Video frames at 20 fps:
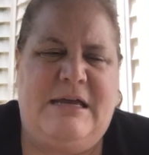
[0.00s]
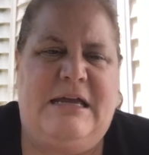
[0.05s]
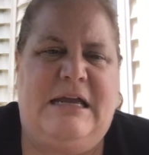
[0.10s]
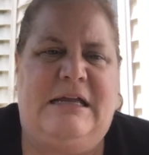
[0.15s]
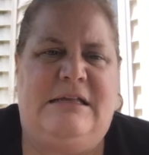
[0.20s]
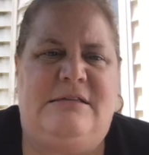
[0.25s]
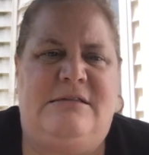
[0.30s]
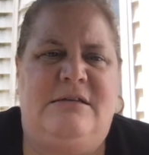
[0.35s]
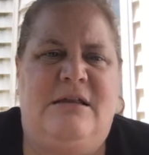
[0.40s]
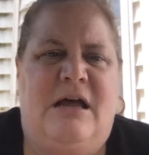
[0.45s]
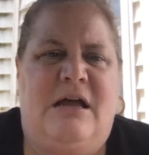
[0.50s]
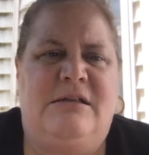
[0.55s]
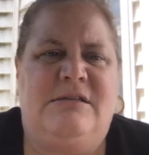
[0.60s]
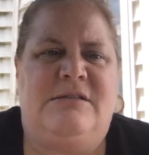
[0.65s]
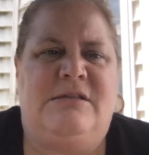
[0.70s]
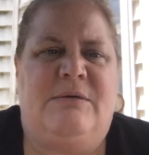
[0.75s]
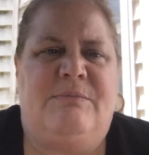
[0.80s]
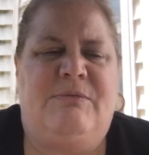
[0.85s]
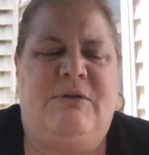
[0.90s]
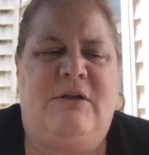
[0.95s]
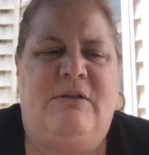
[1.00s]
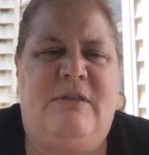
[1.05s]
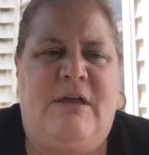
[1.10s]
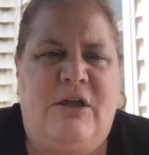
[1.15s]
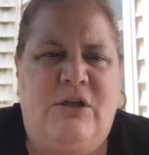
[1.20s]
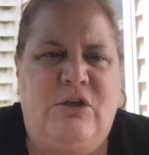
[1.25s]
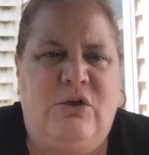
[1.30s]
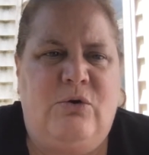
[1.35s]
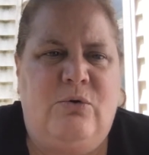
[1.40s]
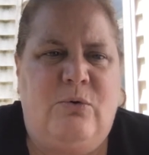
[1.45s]
It's not something
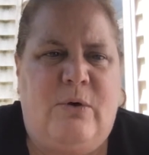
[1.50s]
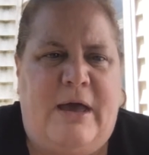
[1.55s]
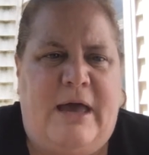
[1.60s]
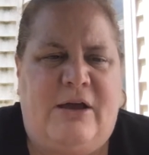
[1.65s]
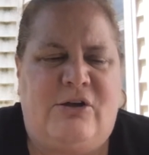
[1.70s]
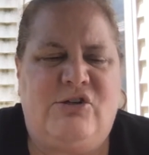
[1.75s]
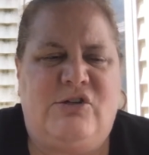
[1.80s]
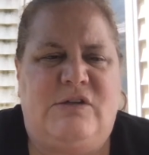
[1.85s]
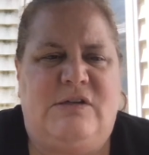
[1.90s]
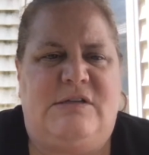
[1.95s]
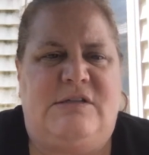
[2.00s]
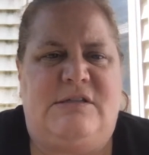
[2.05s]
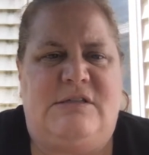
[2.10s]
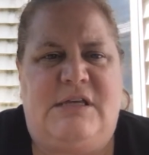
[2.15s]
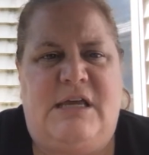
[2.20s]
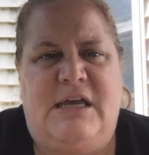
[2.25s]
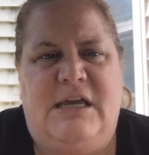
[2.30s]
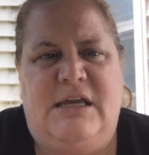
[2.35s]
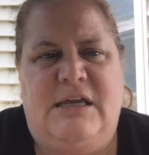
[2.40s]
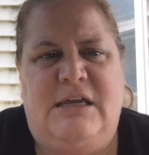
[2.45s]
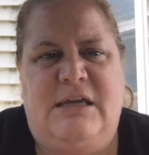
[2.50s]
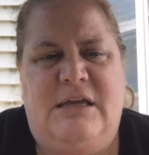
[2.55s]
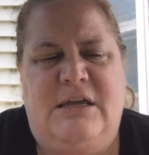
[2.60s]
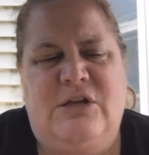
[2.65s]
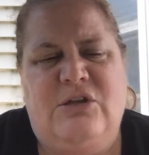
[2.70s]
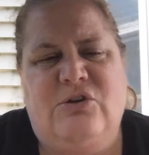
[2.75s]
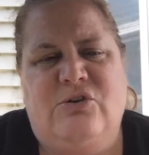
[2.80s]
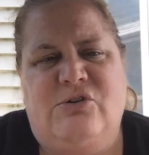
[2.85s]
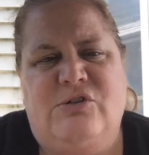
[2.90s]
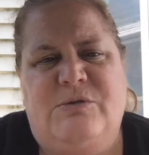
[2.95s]
that you actually say
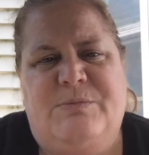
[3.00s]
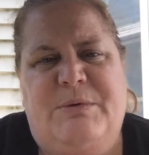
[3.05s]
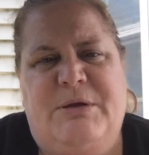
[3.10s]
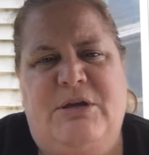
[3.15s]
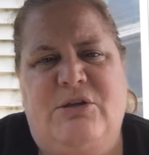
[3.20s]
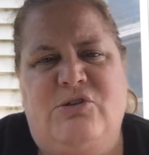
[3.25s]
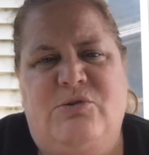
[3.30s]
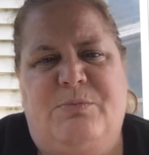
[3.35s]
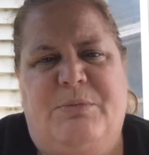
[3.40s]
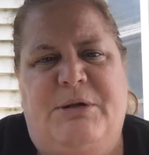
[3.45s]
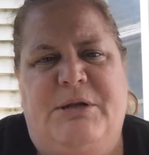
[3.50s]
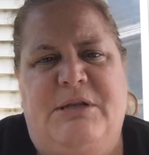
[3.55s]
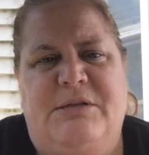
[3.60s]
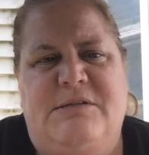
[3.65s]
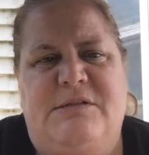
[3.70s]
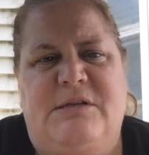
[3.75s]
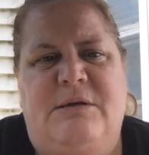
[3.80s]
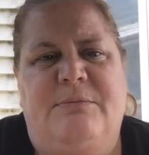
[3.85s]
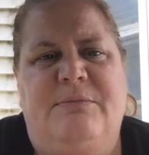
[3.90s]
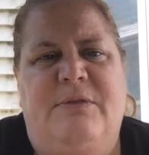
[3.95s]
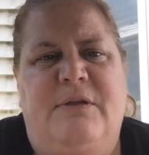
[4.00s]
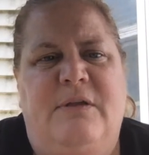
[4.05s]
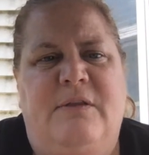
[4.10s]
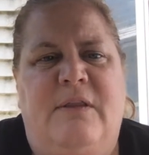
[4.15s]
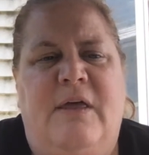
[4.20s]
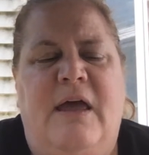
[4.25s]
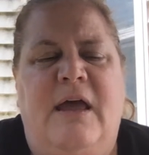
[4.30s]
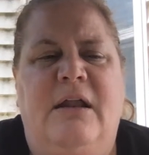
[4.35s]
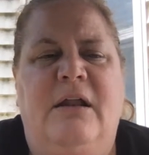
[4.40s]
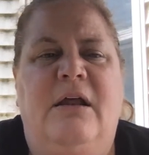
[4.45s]
in your speech, but it's something
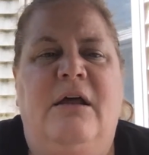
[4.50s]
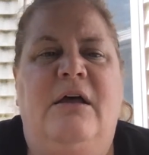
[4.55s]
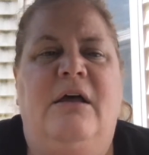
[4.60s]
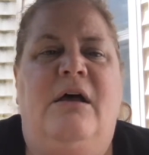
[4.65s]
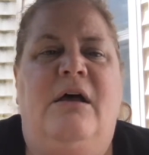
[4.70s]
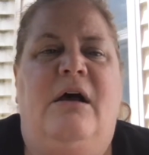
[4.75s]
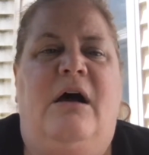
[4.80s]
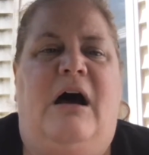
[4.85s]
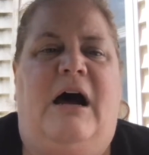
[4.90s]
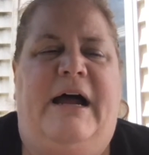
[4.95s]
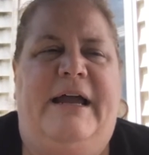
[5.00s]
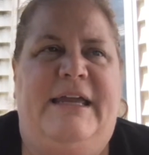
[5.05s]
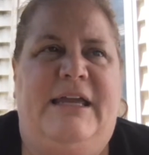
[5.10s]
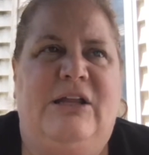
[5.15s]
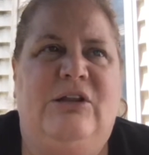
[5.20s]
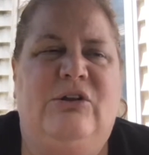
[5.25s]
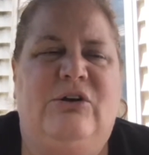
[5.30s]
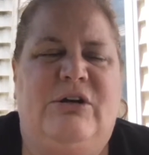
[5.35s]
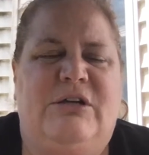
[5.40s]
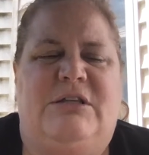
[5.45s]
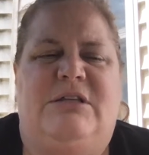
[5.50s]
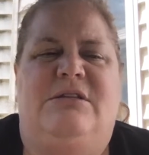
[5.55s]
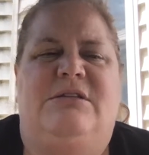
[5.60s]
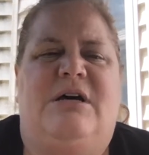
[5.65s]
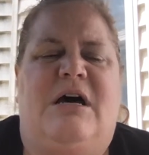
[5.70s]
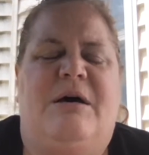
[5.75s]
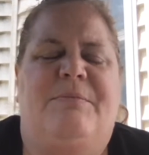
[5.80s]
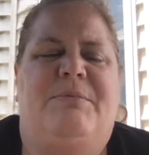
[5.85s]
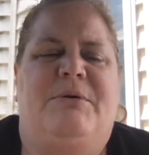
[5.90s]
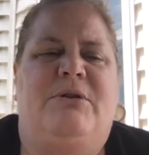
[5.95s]
that I can look at the
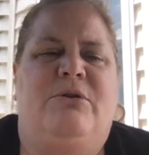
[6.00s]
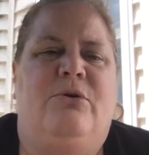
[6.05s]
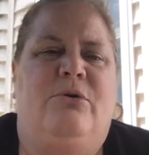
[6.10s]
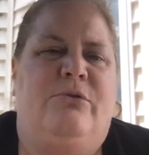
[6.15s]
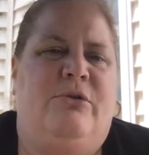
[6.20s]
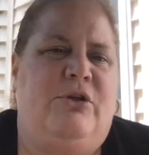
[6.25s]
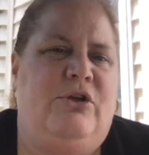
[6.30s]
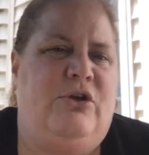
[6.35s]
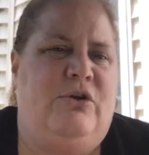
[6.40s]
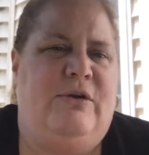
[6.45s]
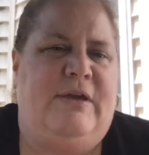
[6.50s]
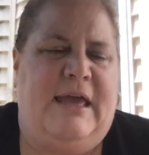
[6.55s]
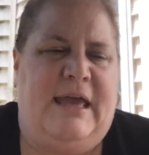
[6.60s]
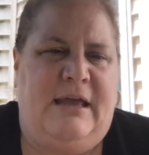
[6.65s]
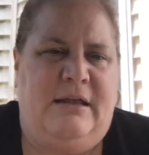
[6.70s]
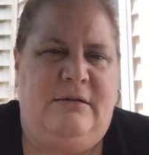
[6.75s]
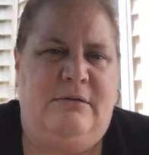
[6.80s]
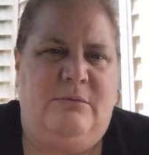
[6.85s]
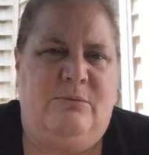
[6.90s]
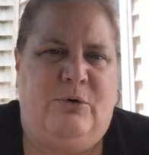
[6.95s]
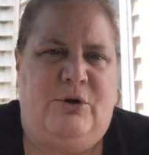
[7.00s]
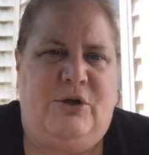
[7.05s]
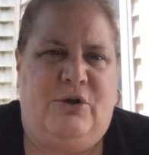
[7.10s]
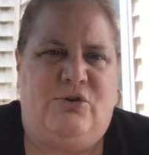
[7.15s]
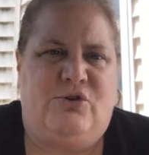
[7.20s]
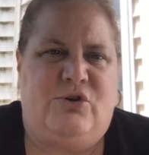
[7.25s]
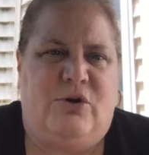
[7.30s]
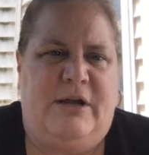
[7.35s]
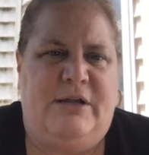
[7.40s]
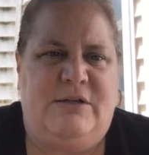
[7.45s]
top and know that you get what you're
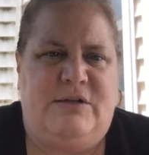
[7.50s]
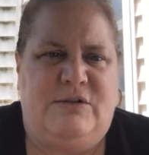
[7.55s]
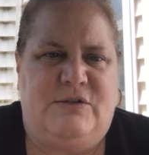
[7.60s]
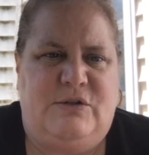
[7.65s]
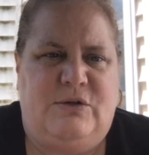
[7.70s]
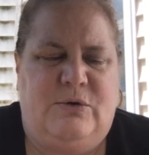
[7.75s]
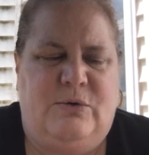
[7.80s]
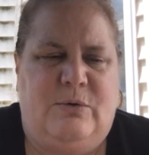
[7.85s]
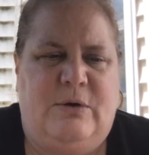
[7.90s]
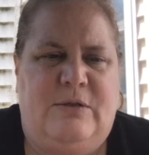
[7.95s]
trying to do.